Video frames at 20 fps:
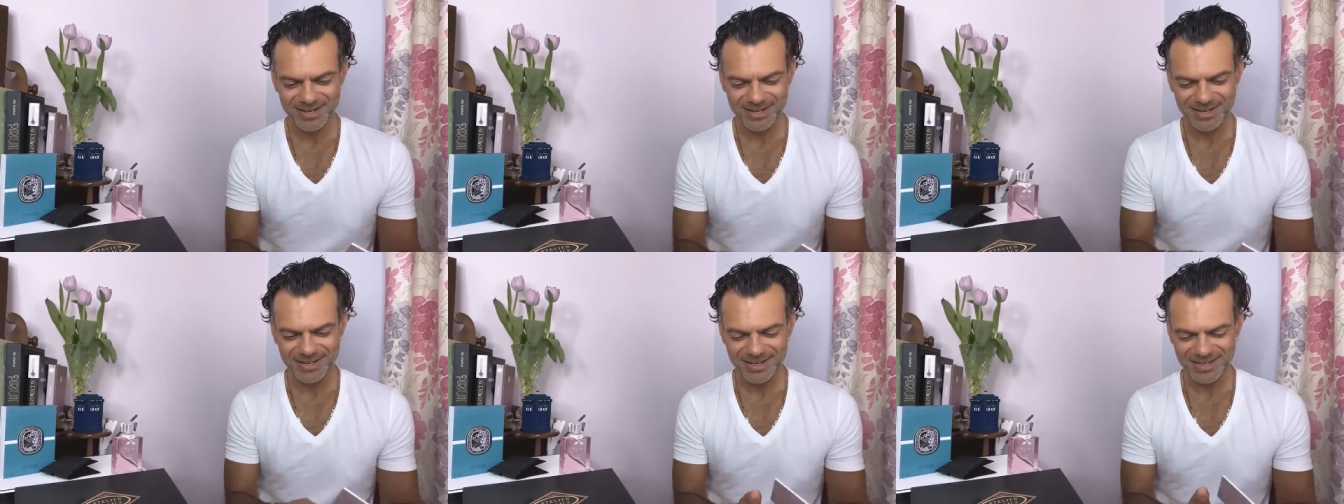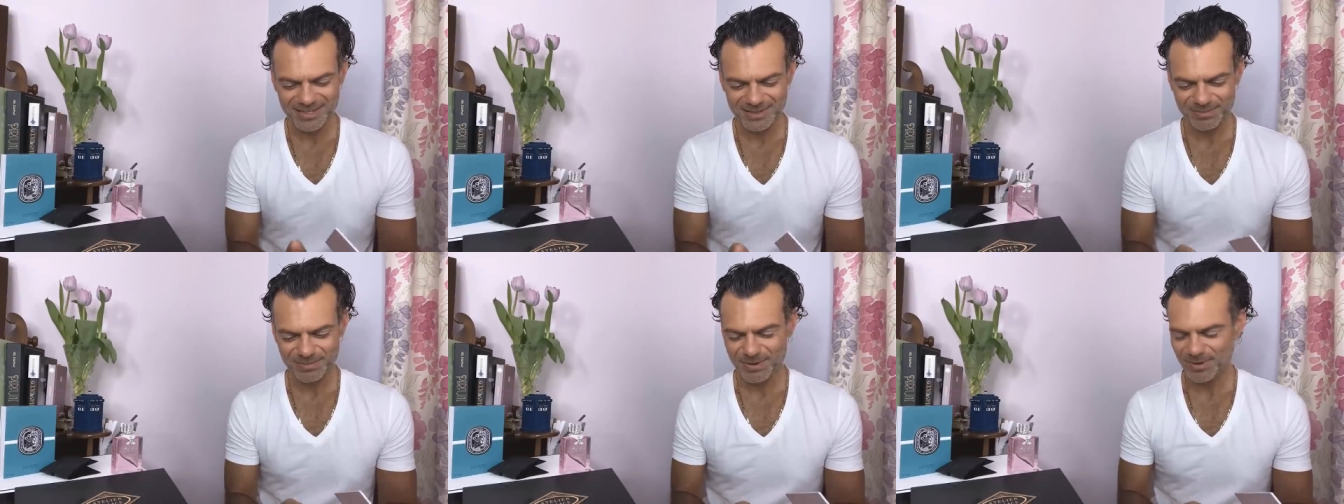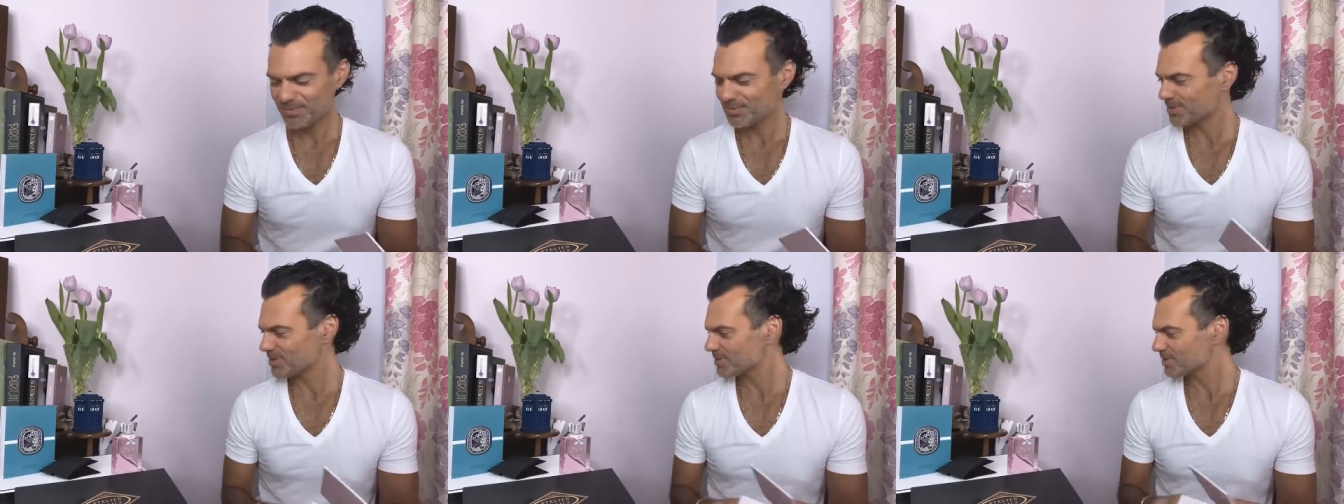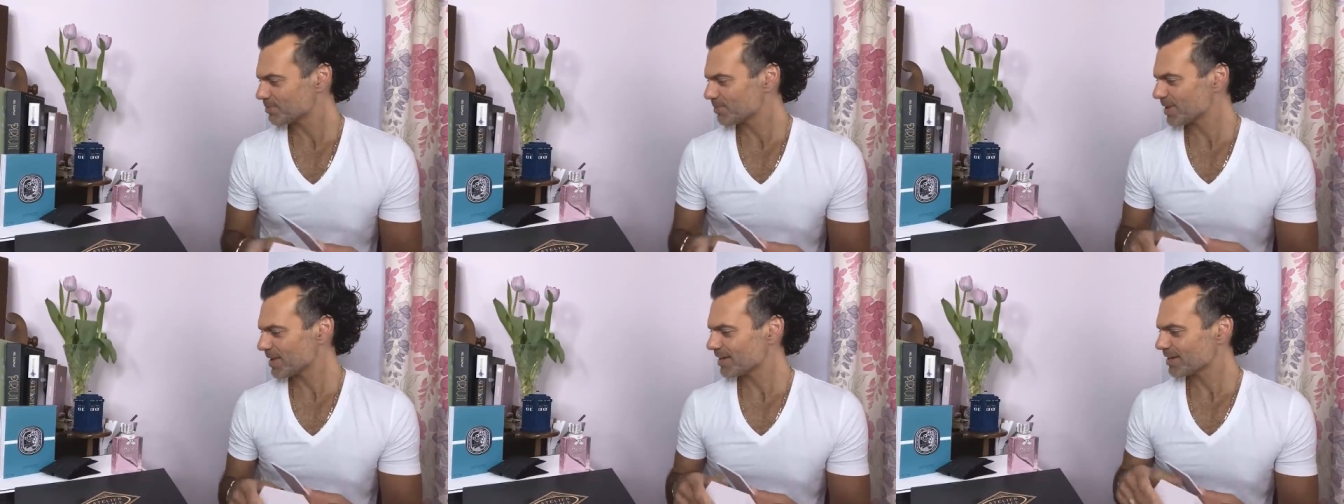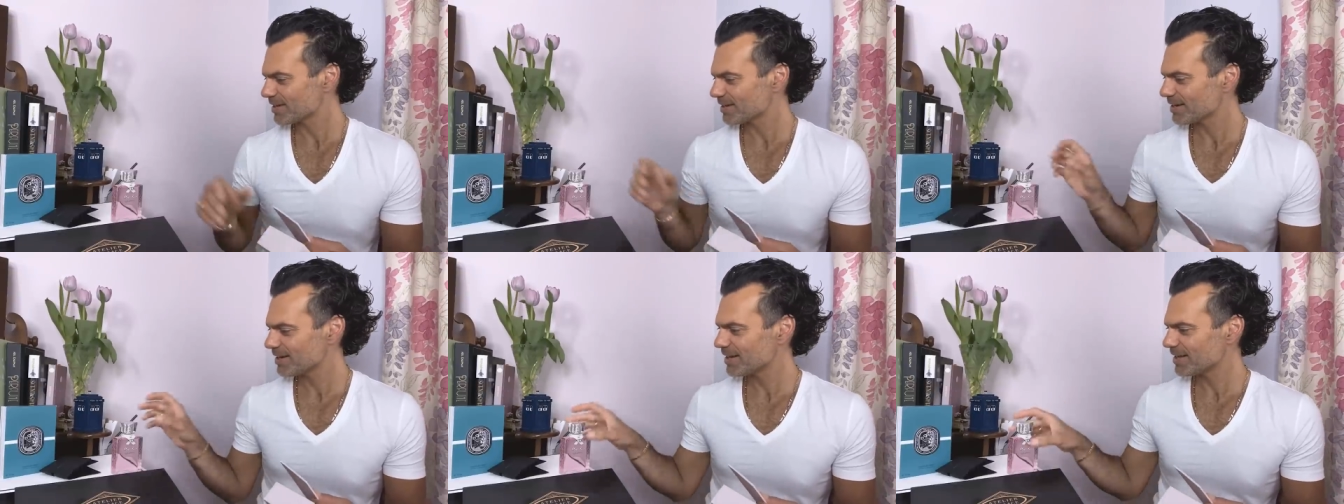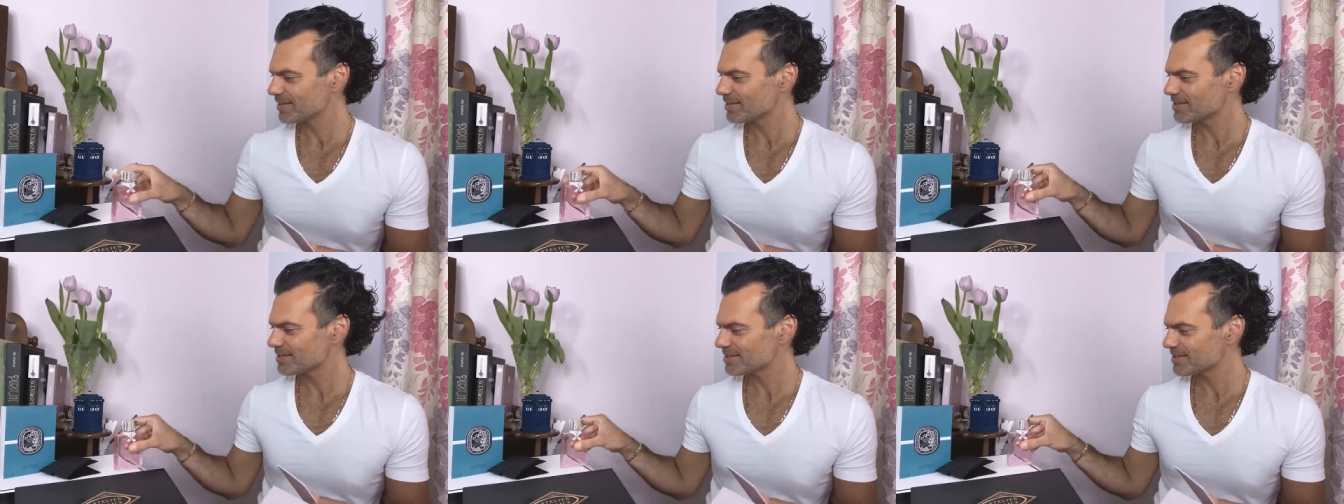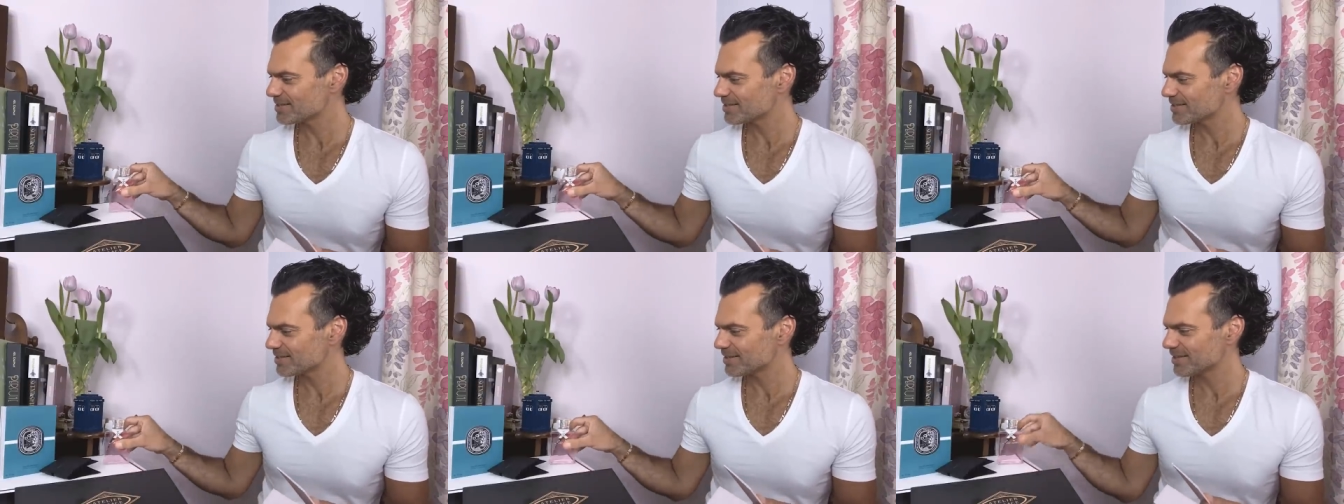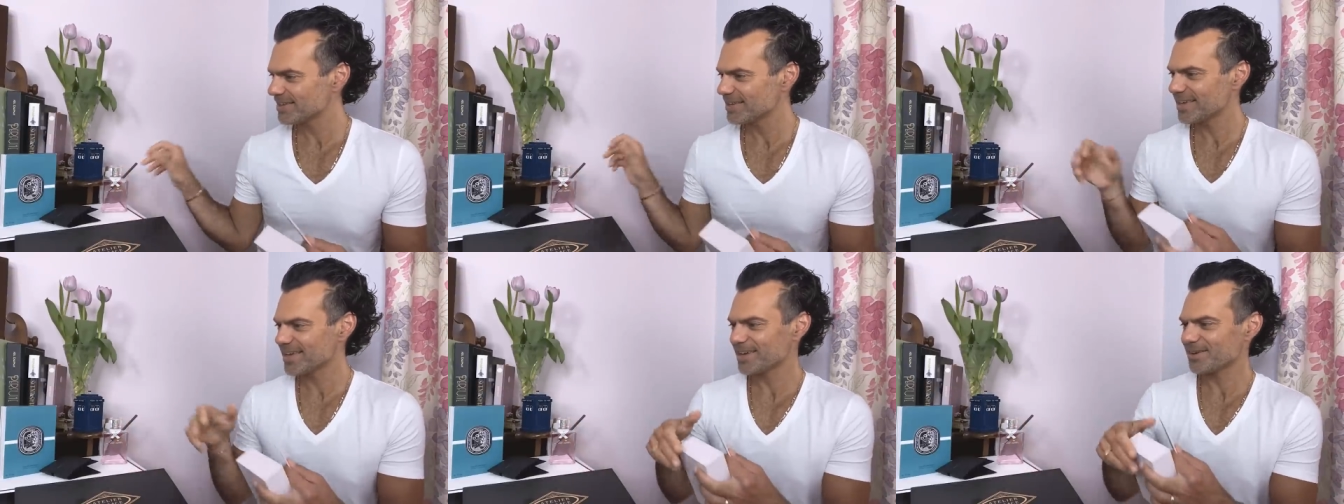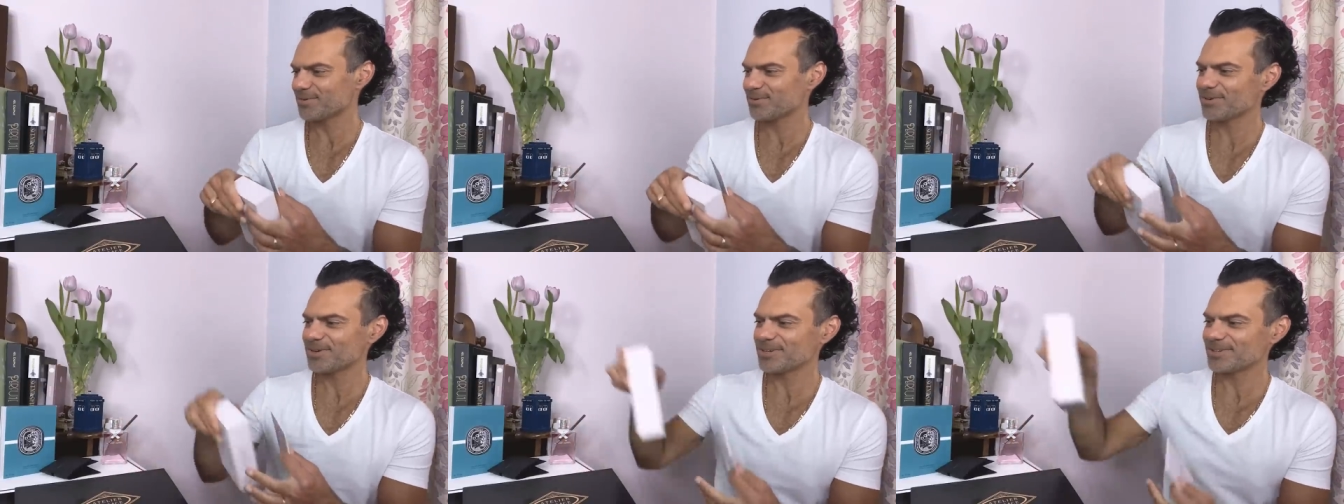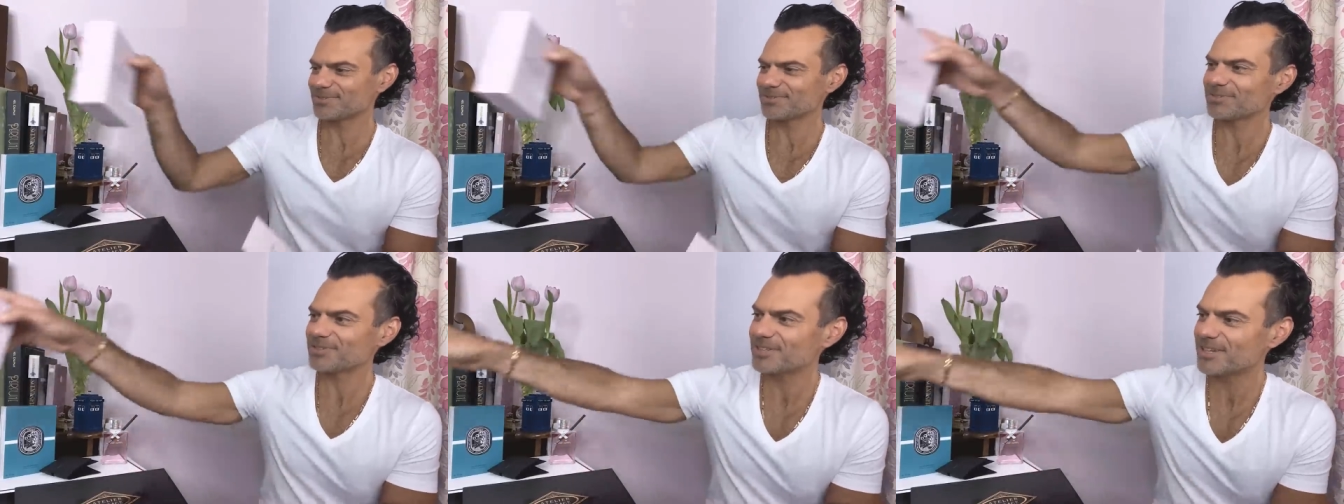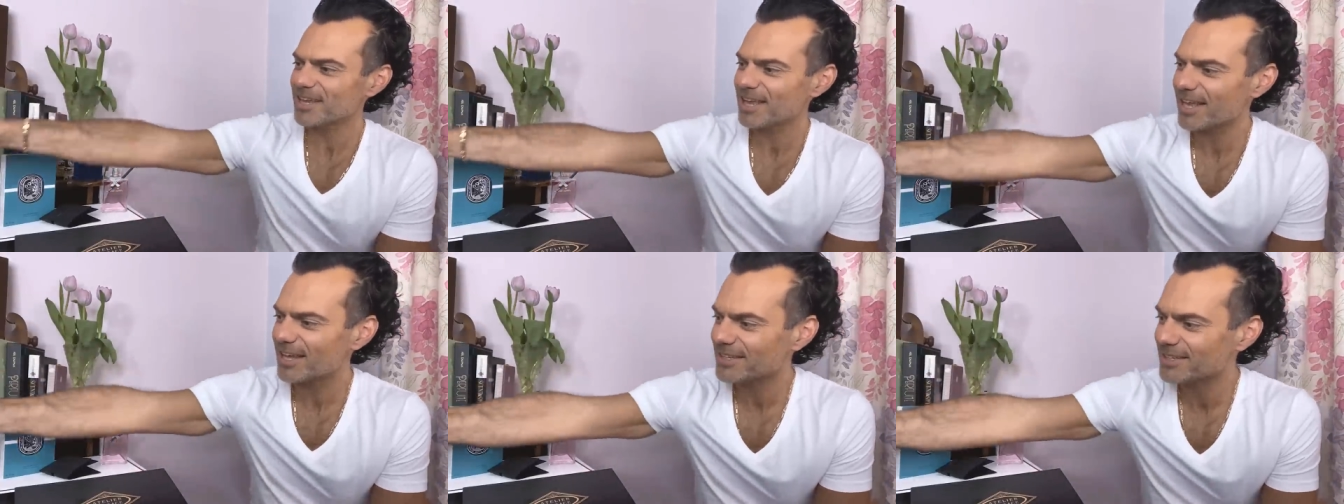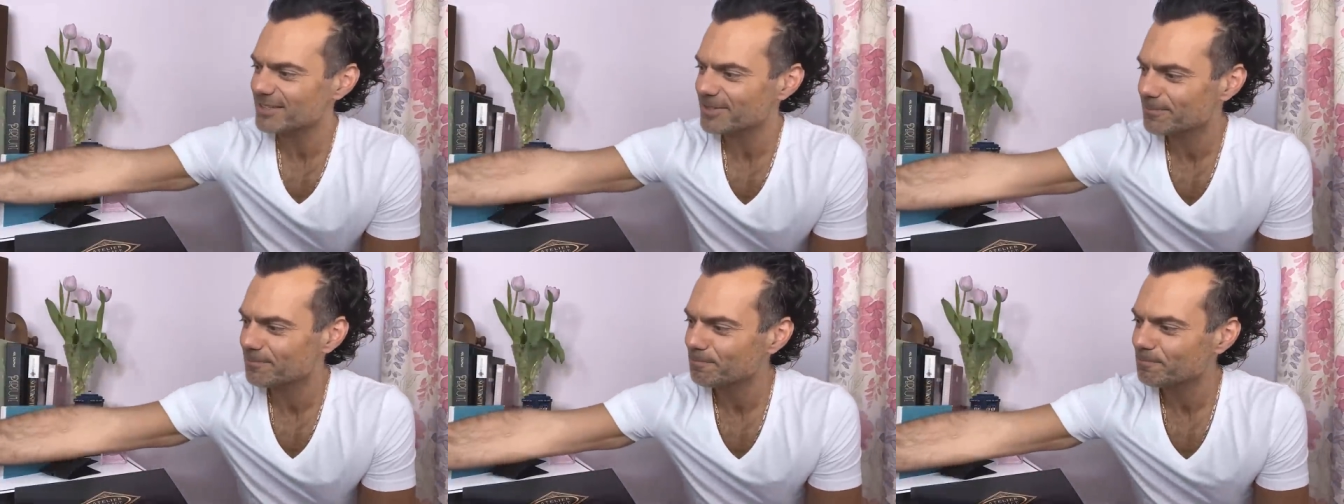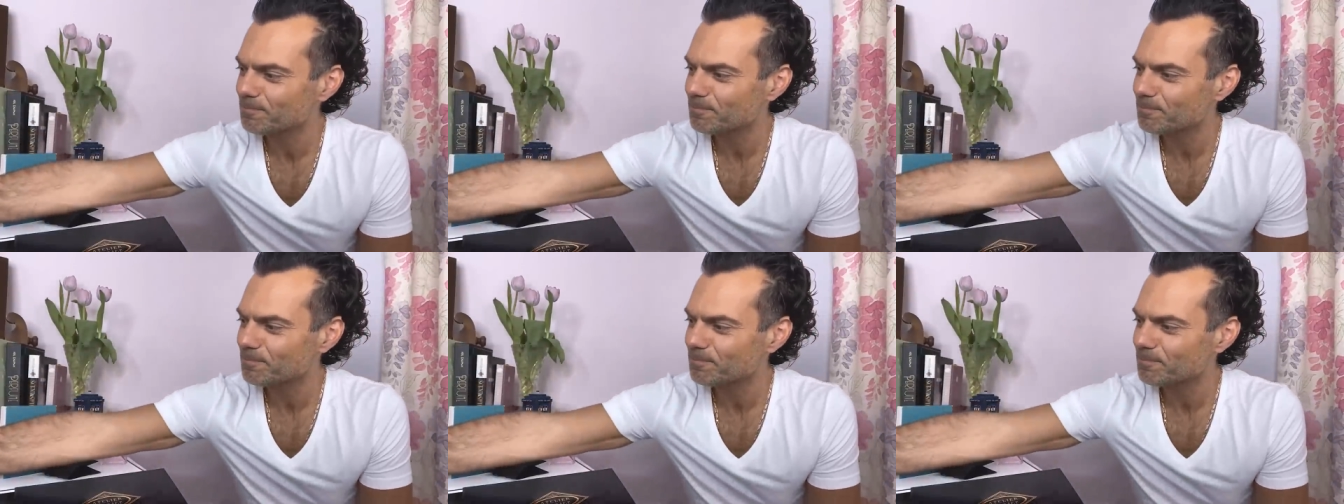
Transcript: Let's pop this back. Let's get rid of that